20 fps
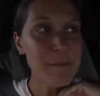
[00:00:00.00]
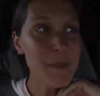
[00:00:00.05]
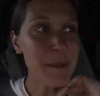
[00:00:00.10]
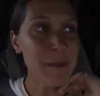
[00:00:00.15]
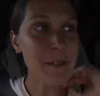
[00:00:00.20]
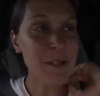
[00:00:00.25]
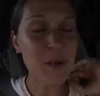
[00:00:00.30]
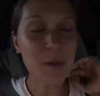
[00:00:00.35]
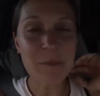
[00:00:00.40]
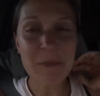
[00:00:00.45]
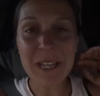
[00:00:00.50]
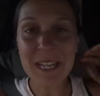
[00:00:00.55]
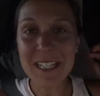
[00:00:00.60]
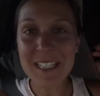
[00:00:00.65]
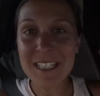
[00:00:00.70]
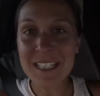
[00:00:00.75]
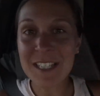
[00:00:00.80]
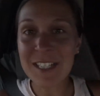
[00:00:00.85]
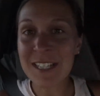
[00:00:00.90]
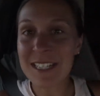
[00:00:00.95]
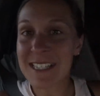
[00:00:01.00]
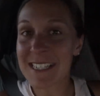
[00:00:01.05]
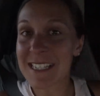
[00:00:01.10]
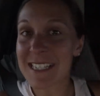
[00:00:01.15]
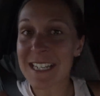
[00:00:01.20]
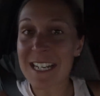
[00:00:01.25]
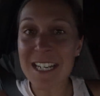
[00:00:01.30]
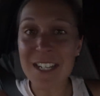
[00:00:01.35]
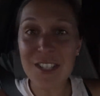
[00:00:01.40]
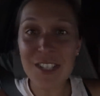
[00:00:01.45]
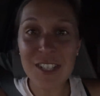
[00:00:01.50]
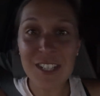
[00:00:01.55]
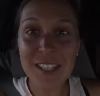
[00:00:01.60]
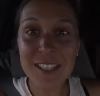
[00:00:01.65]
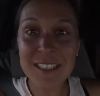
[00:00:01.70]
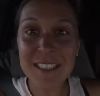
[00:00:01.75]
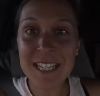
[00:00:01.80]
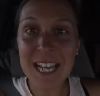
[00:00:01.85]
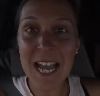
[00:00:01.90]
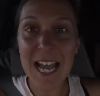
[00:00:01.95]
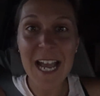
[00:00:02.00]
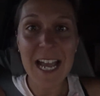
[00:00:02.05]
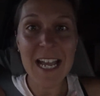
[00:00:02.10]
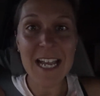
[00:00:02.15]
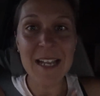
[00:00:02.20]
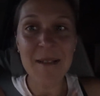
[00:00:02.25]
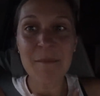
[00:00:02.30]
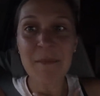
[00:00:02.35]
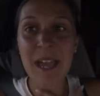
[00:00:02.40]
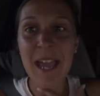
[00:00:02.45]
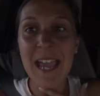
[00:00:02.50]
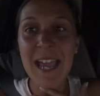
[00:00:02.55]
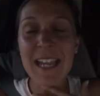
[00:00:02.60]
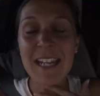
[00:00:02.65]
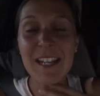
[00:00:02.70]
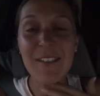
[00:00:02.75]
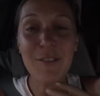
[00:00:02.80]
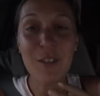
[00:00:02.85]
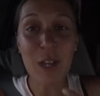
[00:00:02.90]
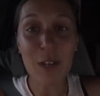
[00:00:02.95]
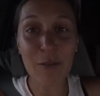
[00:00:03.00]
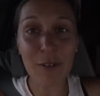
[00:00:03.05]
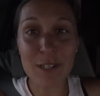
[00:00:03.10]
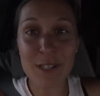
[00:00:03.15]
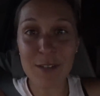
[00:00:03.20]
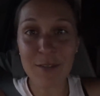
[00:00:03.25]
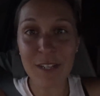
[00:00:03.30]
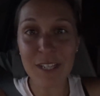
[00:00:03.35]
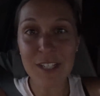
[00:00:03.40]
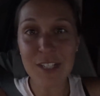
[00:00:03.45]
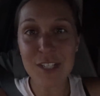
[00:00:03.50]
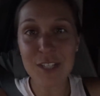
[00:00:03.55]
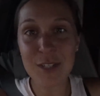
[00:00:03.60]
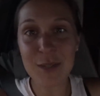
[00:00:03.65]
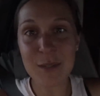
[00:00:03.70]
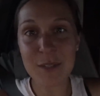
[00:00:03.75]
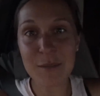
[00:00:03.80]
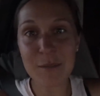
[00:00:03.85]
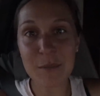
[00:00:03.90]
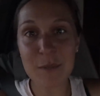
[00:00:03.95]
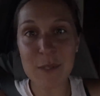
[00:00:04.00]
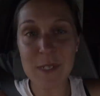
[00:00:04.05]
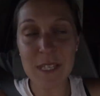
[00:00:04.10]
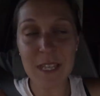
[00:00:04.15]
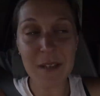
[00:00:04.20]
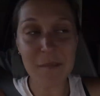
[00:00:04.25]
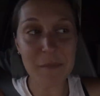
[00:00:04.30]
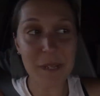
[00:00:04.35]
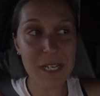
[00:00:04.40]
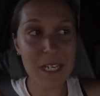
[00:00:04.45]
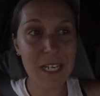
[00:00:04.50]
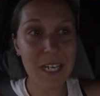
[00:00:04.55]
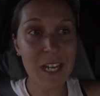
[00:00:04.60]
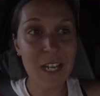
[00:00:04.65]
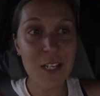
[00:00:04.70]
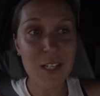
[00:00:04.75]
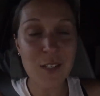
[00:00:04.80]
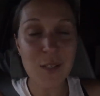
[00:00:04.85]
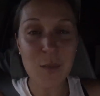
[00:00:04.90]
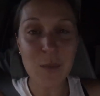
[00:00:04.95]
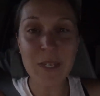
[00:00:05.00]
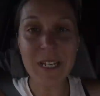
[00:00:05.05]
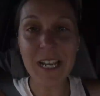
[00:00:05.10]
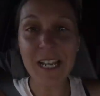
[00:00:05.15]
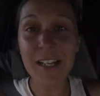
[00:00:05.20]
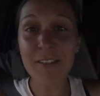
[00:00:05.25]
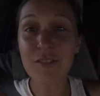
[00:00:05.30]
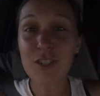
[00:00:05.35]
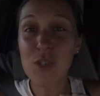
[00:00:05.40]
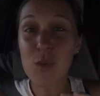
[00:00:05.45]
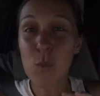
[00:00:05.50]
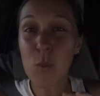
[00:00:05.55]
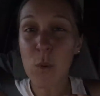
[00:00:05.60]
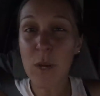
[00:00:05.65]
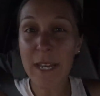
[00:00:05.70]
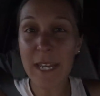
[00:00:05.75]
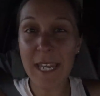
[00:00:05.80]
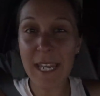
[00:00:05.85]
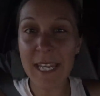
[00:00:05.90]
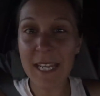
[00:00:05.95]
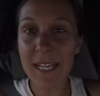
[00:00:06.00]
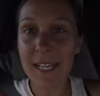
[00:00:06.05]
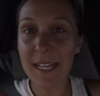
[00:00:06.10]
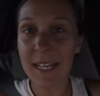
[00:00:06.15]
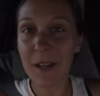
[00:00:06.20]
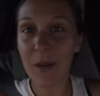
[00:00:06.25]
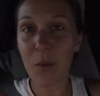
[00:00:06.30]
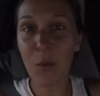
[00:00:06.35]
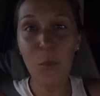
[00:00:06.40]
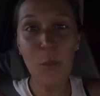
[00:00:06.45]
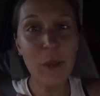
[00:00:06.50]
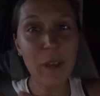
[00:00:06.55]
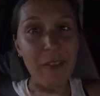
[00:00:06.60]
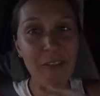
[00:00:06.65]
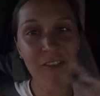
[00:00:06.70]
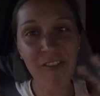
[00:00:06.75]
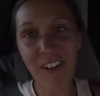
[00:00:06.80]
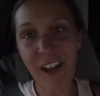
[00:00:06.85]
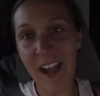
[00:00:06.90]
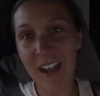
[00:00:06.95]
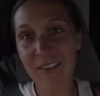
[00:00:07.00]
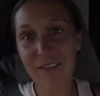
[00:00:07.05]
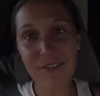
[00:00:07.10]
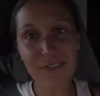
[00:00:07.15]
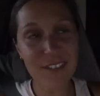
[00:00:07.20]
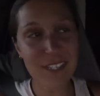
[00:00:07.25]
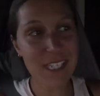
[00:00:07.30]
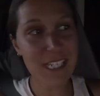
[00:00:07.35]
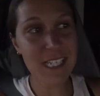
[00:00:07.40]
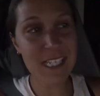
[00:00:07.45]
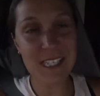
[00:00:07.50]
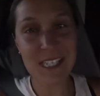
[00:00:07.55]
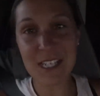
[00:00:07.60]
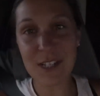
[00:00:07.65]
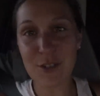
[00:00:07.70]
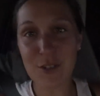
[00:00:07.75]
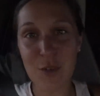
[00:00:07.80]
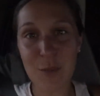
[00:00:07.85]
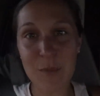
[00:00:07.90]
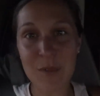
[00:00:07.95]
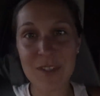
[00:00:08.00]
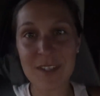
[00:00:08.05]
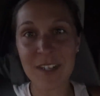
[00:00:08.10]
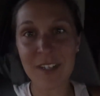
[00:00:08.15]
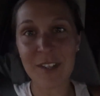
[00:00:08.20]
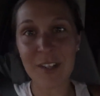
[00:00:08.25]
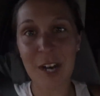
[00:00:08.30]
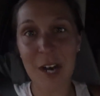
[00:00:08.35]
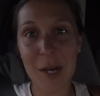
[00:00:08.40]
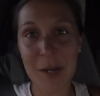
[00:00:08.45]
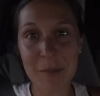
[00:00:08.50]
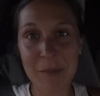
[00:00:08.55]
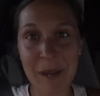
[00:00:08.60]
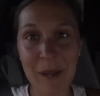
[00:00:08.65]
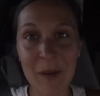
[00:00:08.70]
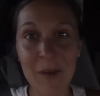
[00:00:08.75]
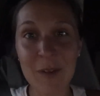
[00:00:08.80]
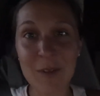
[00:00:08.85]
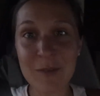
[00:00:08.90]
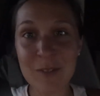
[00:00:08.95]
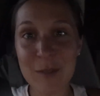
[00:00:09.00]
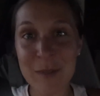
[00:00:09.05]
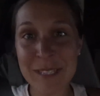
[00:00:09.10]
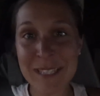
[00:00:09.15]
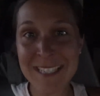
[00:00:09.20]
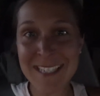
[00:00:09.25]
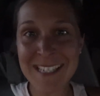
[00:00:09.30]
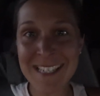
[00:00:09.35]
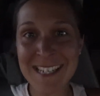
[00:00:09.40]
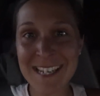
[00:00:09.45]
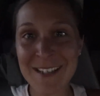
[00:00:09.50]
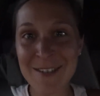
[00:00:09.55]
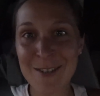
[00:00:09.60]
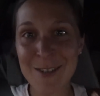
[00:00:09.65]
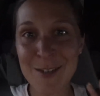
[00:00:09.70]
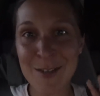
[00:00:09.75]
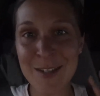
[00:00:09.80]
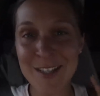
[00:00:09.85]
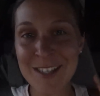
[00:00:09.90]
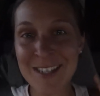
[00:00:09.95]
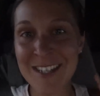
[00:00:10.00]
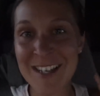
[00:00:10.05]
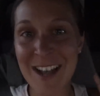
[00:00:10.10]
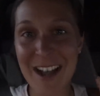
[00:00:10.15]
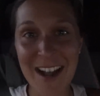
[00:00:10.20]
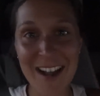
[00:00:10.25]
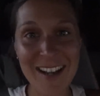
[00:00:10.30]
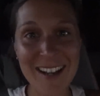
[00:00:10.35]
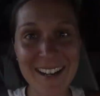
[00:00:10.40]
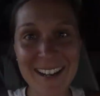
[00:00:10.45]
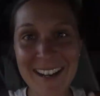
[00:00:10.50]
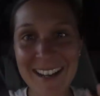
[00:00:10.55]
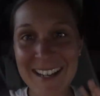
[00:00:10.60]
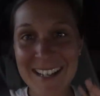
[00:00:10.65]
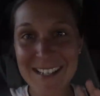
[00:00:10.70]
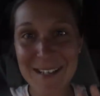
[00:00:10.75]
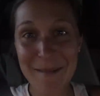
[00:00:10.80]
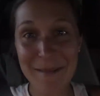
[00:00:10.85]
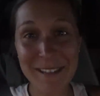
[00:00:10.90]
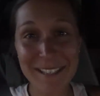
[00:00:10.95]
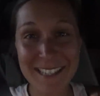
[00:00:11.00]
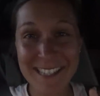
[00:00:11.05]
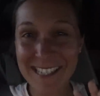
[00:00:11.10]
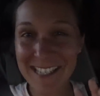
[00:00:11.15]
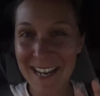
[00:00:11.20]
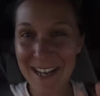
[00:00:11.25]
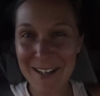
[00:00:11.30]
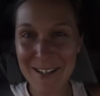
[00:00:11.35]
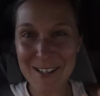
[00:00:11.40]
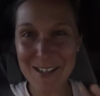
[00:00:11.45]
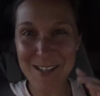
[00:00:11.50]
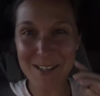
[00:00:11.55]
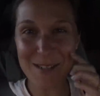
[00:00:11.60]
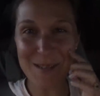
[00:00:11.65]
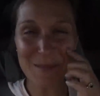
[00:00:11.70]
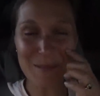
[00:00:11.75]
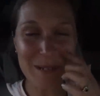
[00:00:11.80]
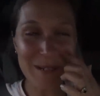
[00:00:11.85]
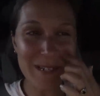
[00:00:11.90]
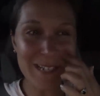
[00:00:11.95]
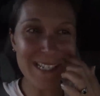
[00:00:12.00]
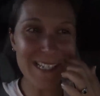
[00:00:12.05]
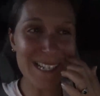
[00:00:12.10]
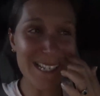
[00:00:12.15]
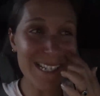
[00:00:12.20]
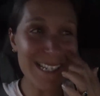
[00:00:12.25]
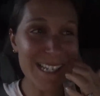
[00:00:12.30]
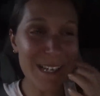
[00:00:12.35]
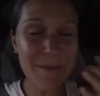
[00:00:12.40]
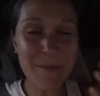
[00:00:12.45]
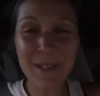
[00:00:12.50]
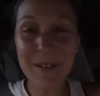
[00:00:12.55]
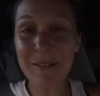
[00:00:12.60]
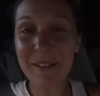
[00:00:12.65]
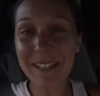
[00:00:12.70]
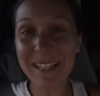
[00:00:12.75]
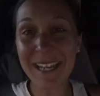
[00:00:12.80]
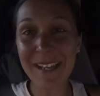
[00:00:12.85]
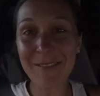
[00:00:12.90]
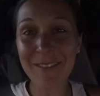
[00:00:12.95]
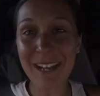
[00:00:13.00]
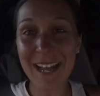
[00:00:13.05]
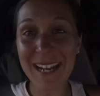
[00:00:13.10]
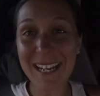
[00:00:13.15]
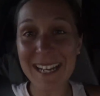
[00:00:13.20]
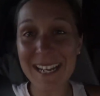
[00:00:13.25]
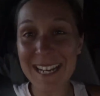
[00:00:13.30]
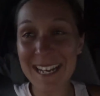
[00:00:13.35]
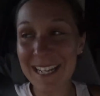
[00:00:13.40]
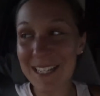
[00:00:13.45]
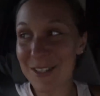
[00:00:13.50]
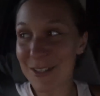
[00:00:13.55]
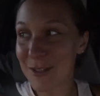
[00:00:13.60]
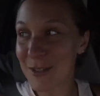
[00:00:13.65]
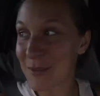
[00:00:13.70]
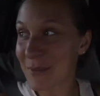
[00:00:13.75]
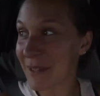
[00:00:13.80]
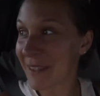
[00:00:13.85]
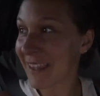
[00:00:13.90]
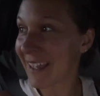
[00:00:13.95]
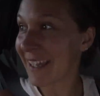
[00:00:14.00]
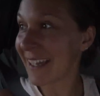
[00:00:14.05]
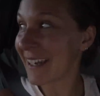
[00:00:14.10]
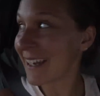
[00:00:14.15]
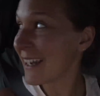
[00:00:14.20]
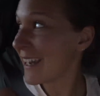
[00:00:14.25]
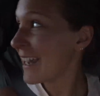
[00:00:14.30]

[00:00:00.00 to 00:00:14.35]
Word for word: Maybe you don't make it to the destination on time, and if you have reservations, you end up losing that money. So we kind of just wing it we have five, six years almost under our belt of doing this now, so that's not something that scares us or worries us, and we really haven't had any issues with it.